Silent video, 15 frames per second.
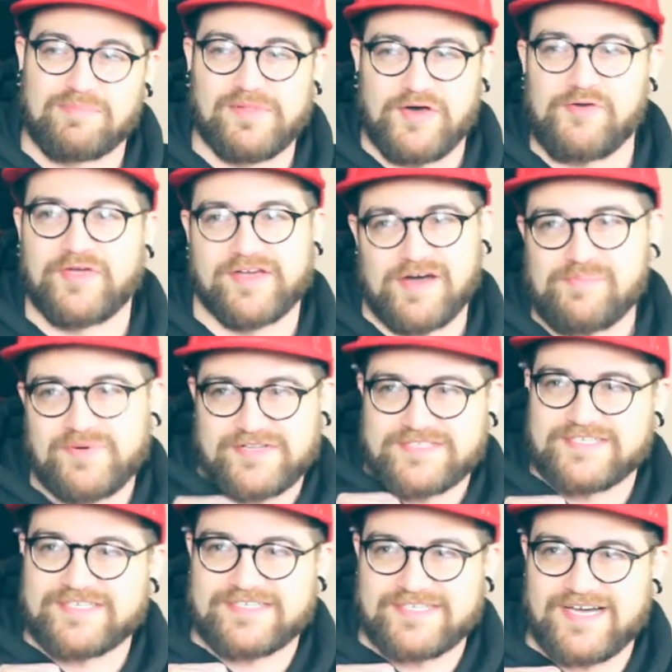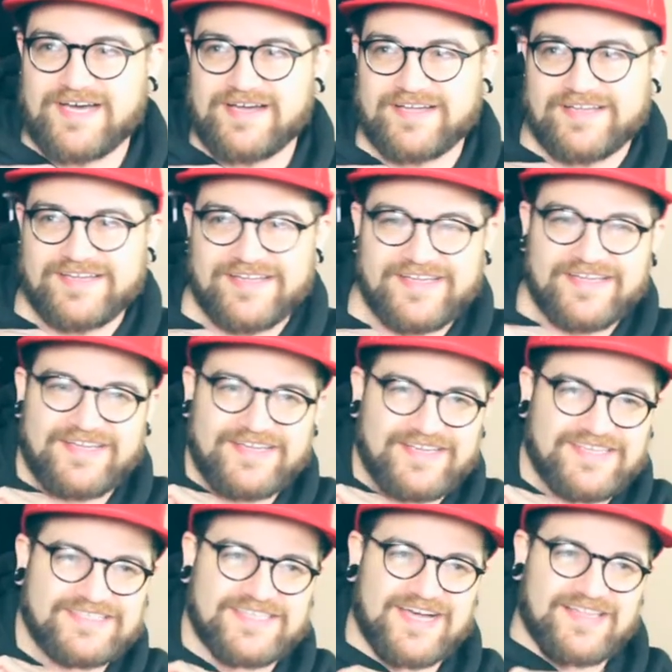of blowing up on TikTok.
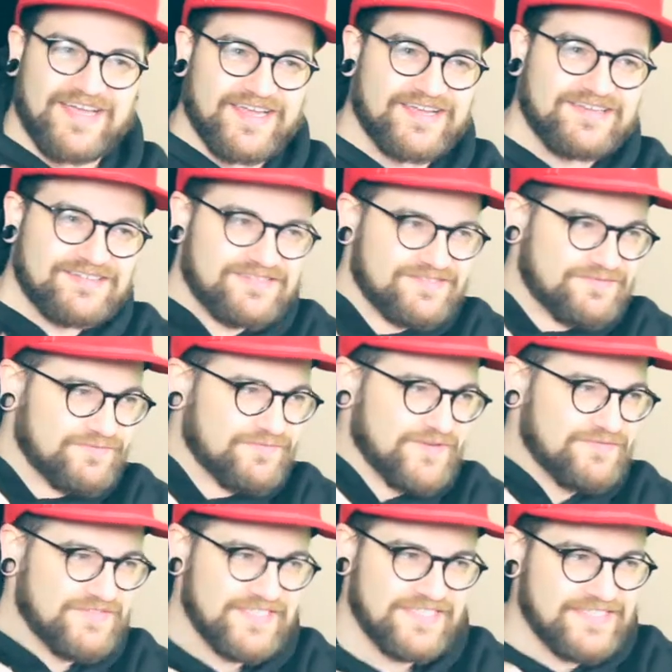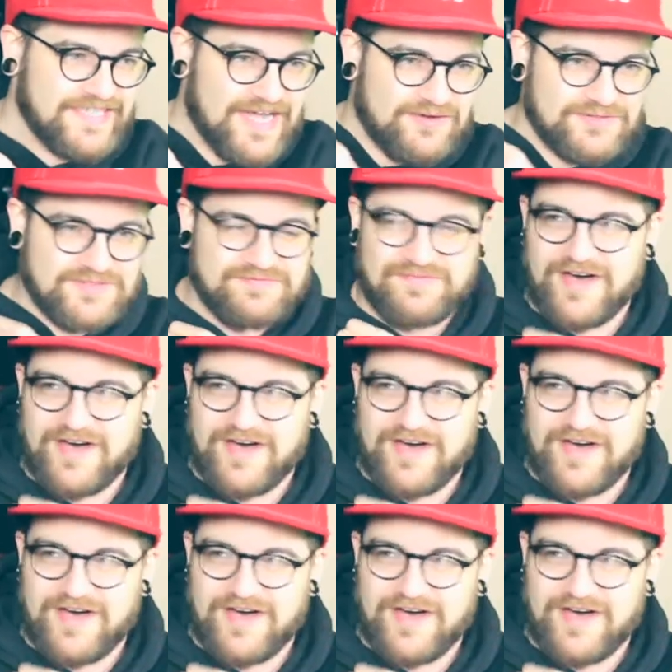He's got like 15,000